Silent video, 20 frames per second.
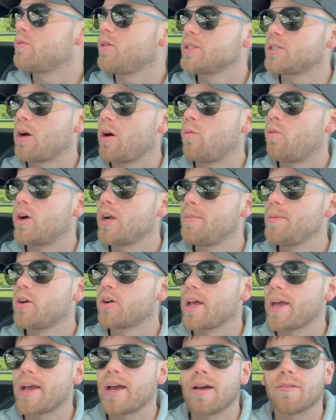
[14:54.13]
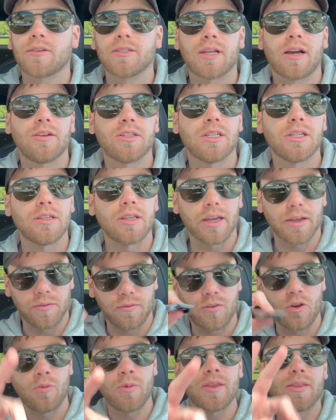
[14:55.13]
was, so I want to be able to have, because obviously like
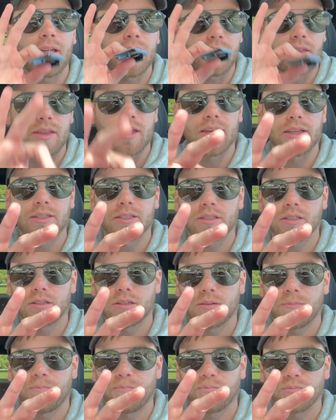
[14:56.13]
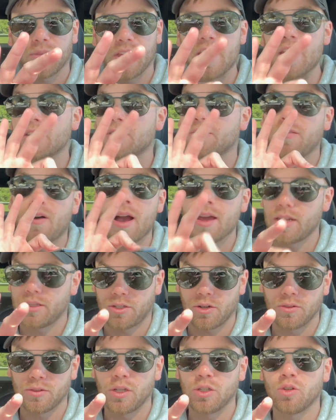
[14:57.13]
filming like this it's fine in
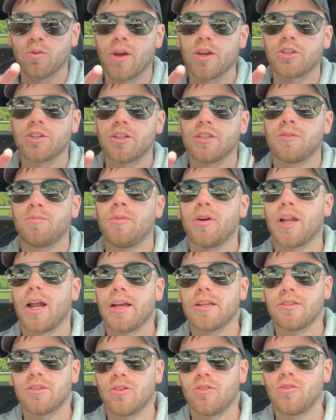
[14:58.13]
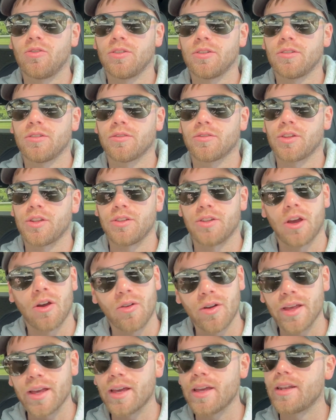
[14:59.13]
certain situations, but I don't condone
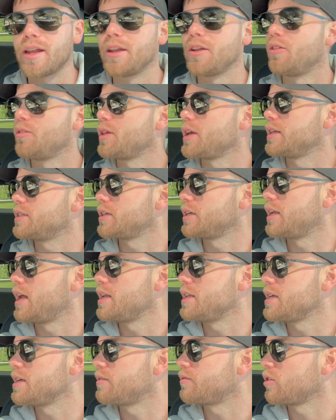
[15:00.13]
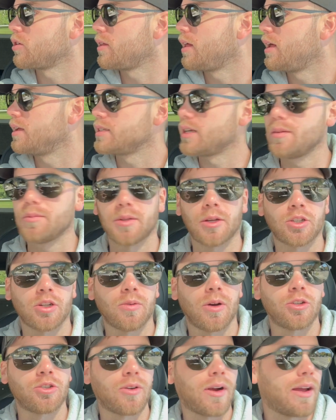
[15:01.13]
it, and I don't think it's a good idea for a lot of times, especially
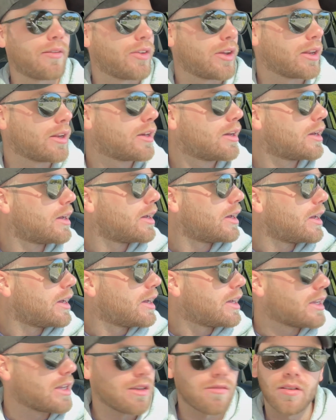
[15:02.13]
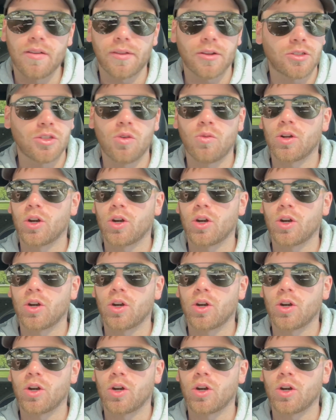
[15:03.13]
while driving, even if there's no one